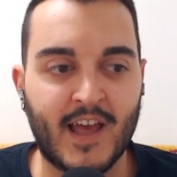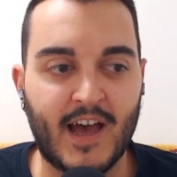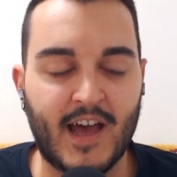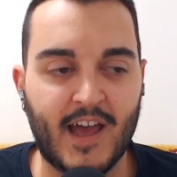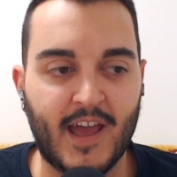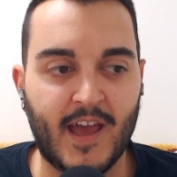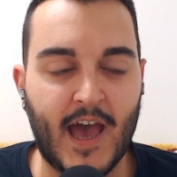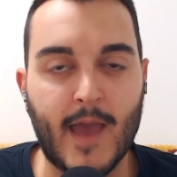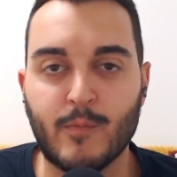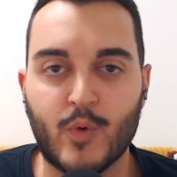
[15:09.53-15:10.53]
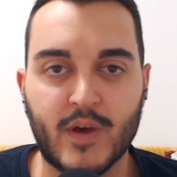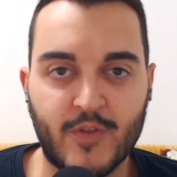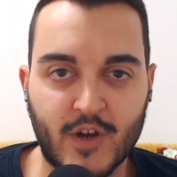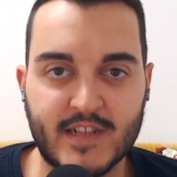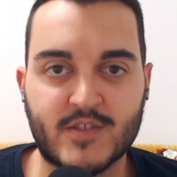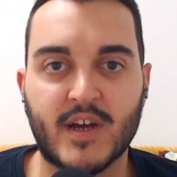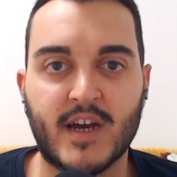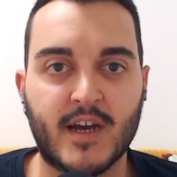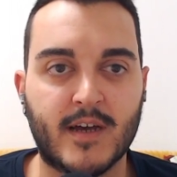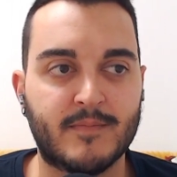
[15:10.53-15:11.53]
I am with Donald
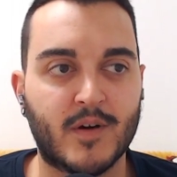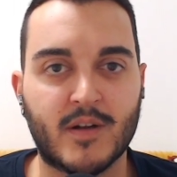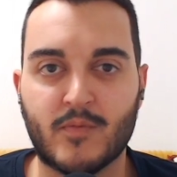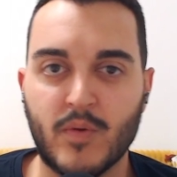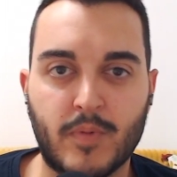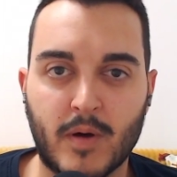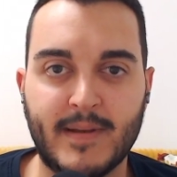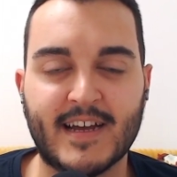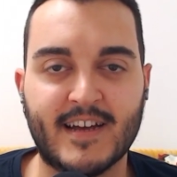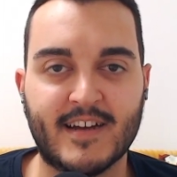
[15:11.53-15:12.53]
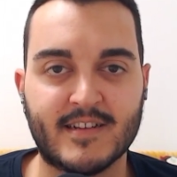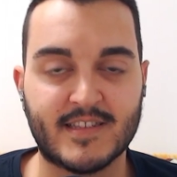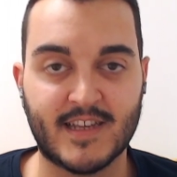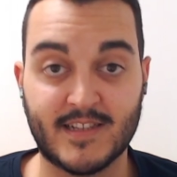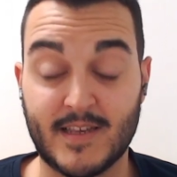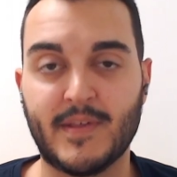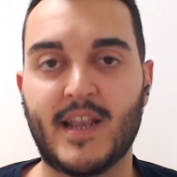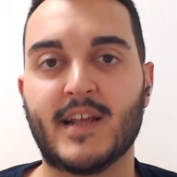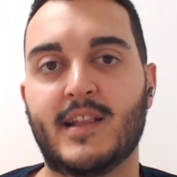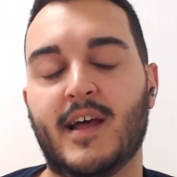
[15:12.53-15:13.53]
Trump on Republicans and something
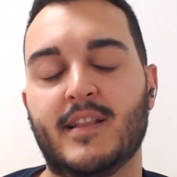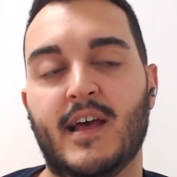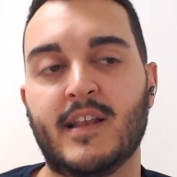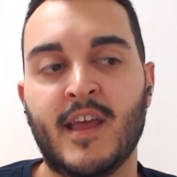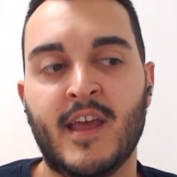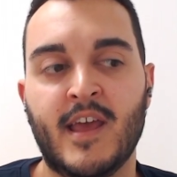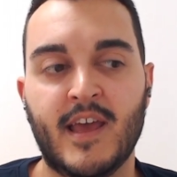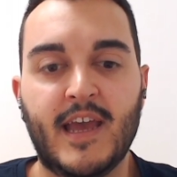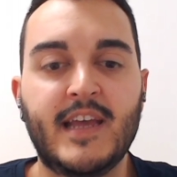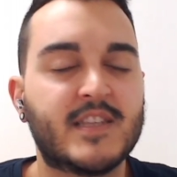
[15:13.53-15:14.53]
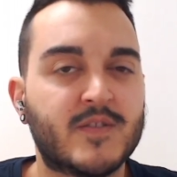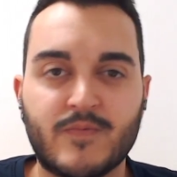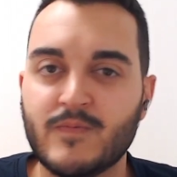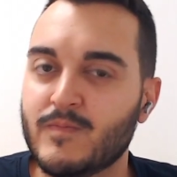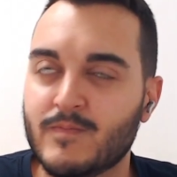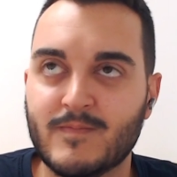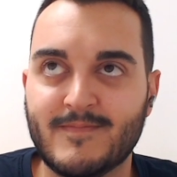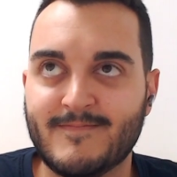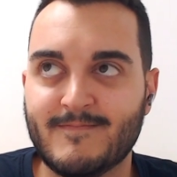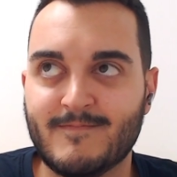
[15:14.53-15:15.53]
like that. And it's,
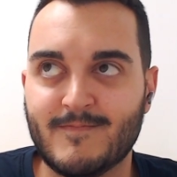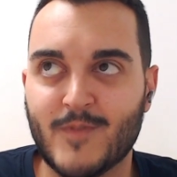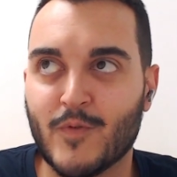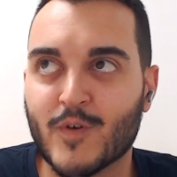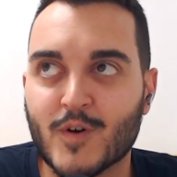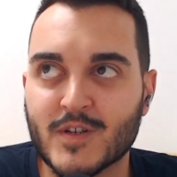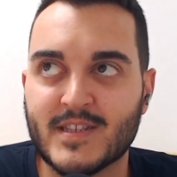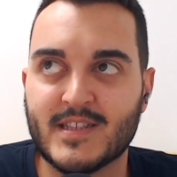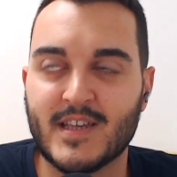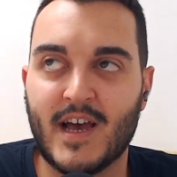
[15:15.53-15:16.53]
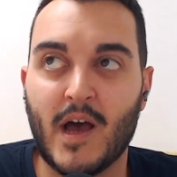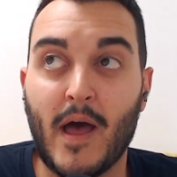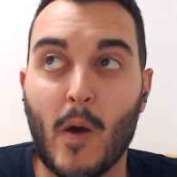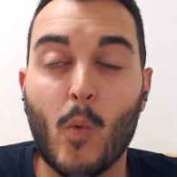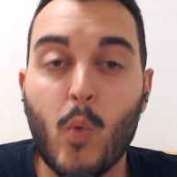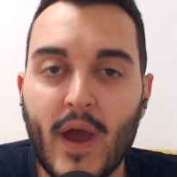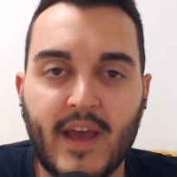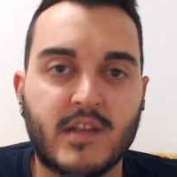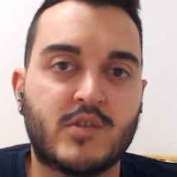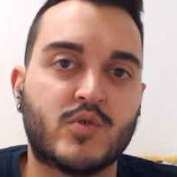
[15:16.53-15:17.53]
of course, a
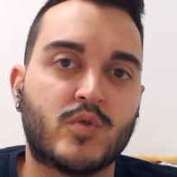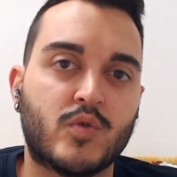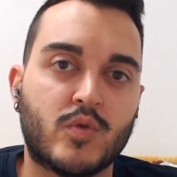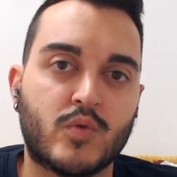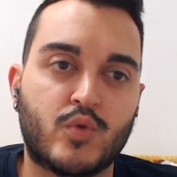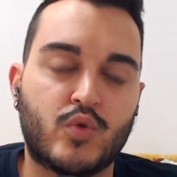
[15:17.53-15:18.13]
way to